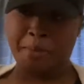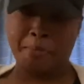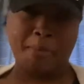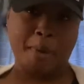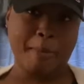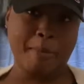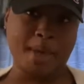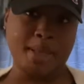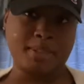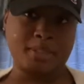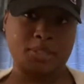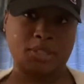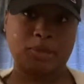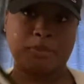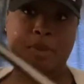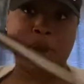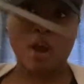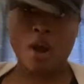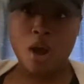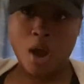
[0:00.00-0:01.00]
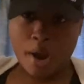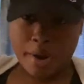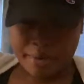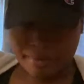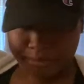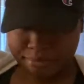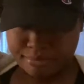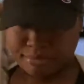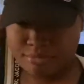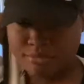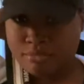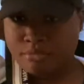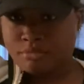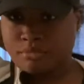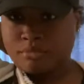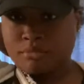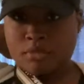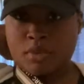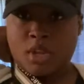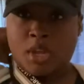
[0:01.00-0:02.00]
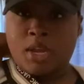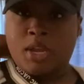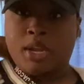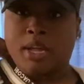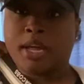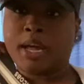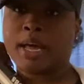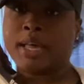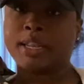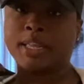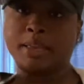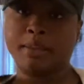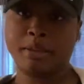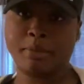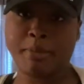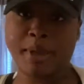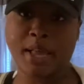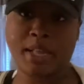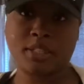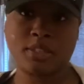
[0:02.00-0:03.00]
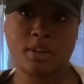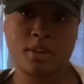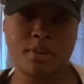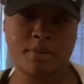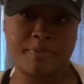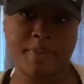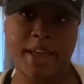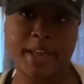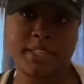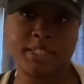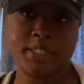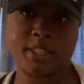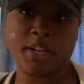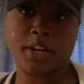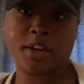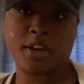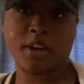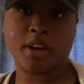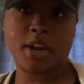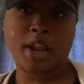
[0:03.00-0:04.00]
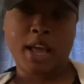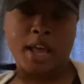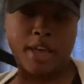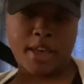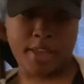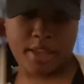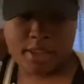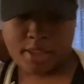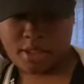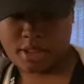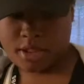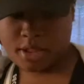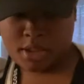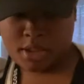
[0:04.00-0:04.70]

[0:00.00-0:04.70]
My mask is in my car. Gotta keep the mask on, vaccinated or not.